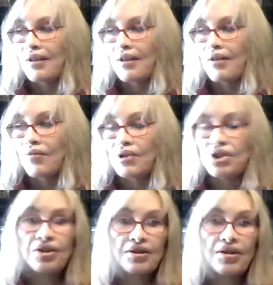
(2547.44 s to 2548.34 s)
which
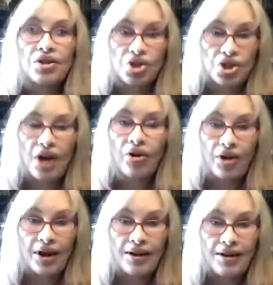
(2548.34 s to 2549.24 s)
is
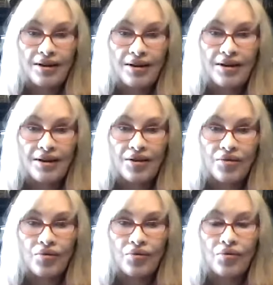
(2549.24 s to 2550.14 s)
sharing
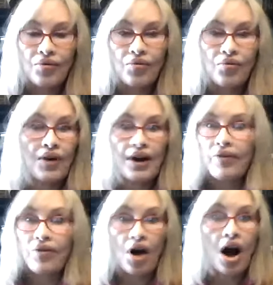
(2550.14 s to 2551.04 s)

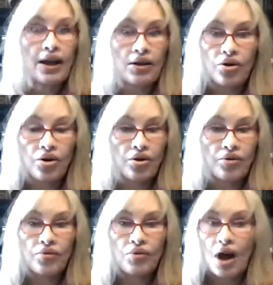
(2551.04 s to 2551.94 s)
whatever I learn.
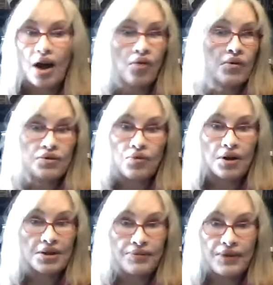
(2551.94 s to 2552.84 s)
What I always want
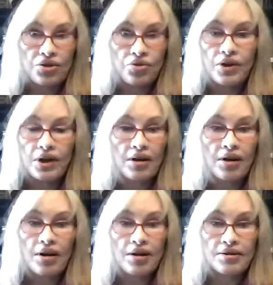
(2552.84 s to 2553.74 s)
to be doing
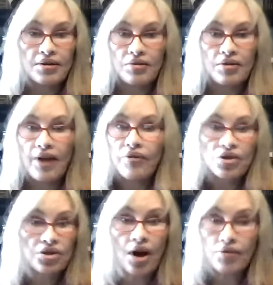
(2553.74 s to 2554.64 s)
is never
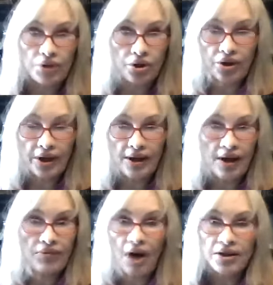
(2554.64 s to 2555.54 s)
stop learning. I'm
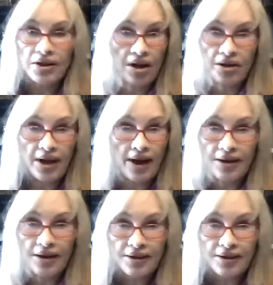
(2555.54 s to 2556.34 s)
not done yet.